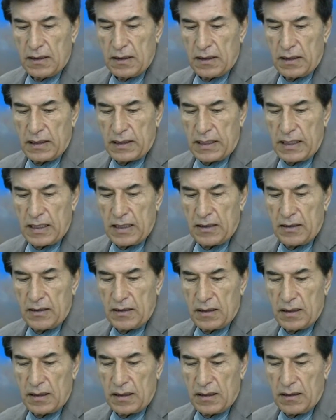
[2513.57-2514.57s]

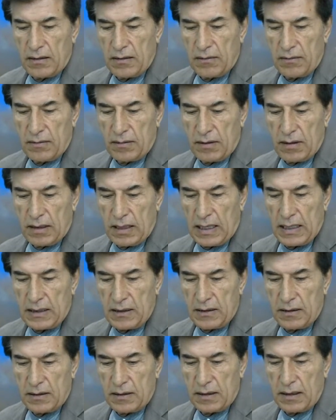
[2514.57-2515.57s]
Again,
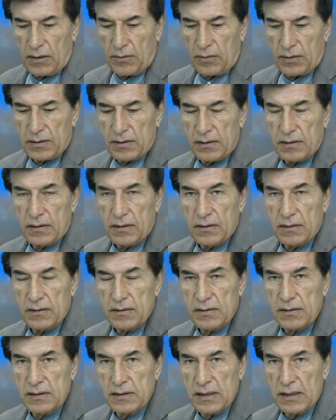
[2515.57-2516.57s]
I, I will
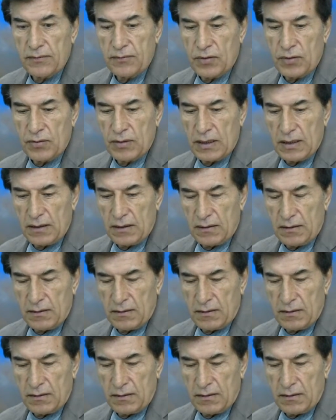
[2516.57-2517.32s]
save you the